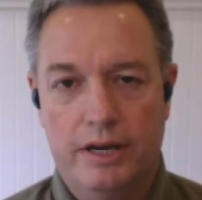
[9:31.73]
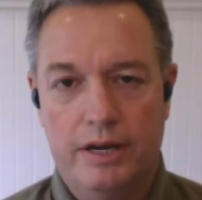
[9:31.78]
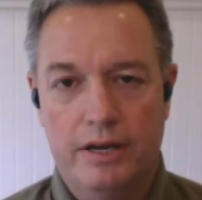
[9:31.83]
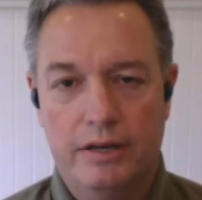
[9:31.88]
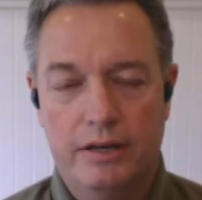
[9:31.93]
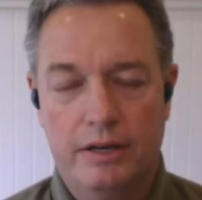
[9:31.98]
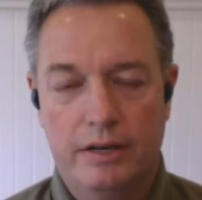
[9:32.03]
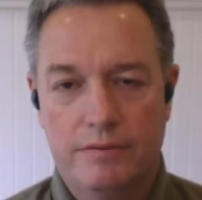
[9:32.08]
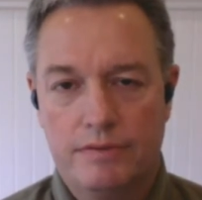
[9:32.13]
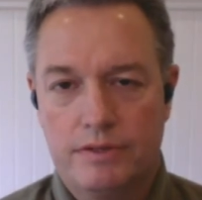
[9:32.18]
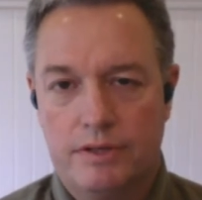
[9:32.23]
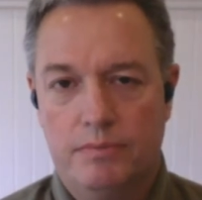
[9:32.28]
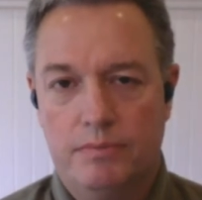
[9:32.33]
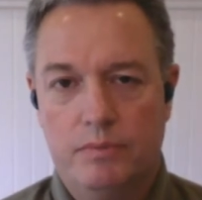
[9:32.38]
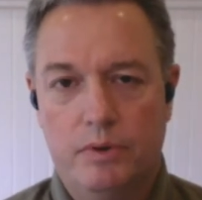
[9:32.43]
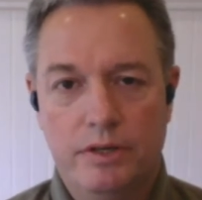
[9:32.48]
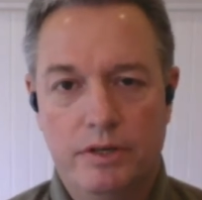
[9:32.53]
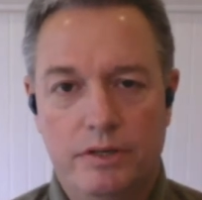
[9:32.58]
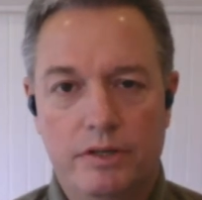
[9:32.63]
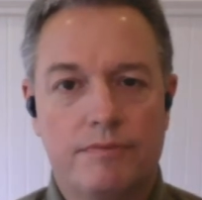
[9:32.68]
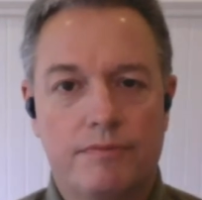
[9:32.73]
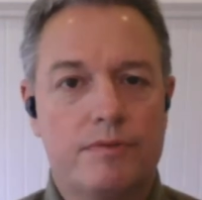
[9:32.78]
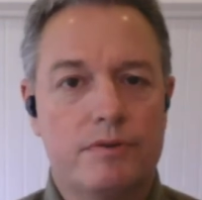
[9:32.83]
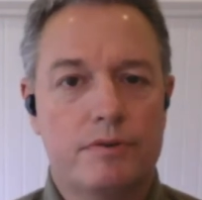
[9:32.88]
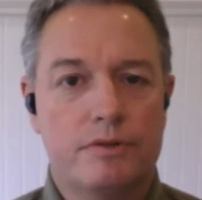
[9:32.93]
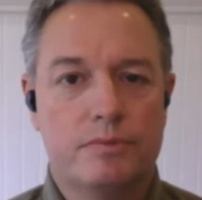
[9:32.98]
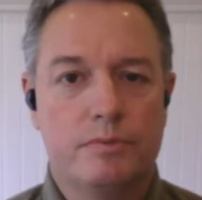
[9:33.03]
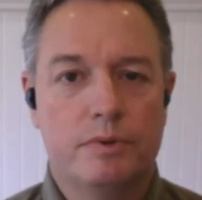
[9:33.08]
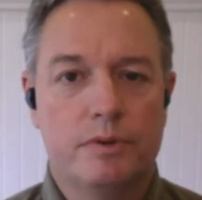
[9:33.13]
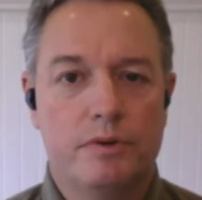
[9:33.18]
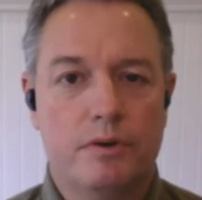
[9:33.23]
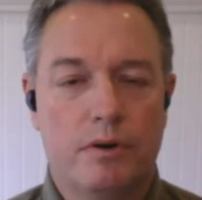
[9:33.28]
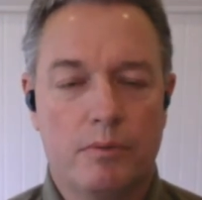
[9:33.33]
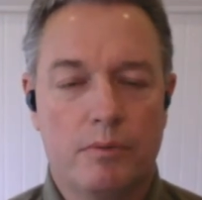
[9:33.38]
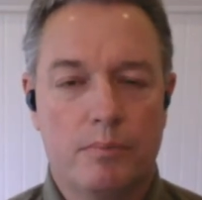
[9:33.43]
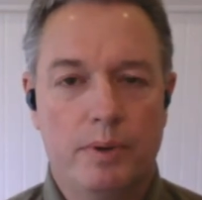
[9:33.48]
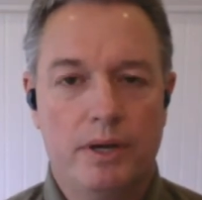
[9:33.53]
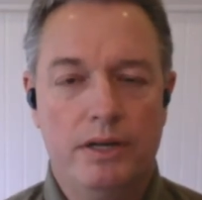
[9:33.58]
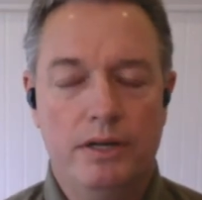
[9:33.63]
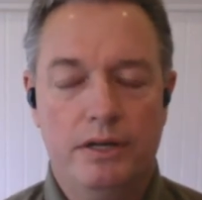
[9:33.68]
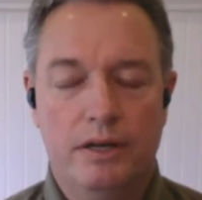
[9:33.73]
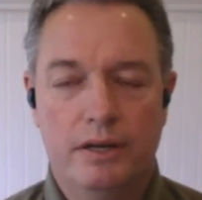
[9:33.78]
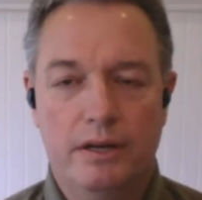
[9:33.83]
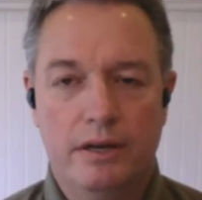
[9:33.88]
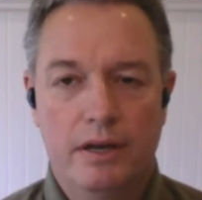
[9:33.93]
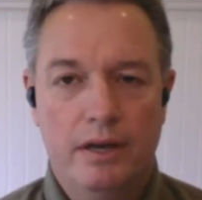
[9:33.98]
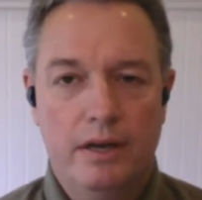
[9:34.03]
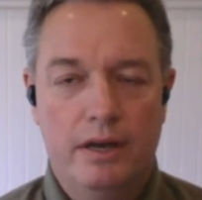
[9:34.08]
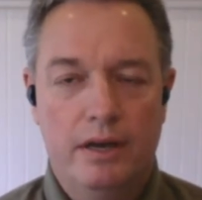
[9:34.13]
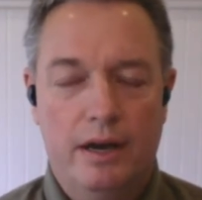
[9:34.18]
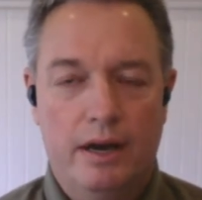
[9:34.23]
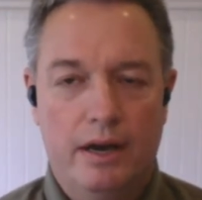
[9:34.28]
And if someone differs with your opinion,